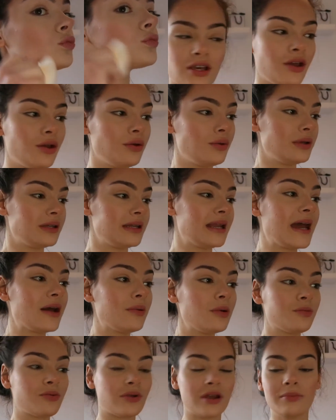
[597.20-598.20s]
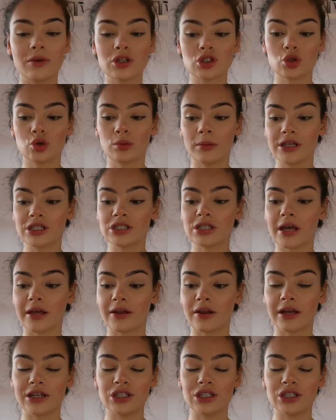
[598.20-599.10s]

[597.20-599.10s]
So now we're pretty much almost done.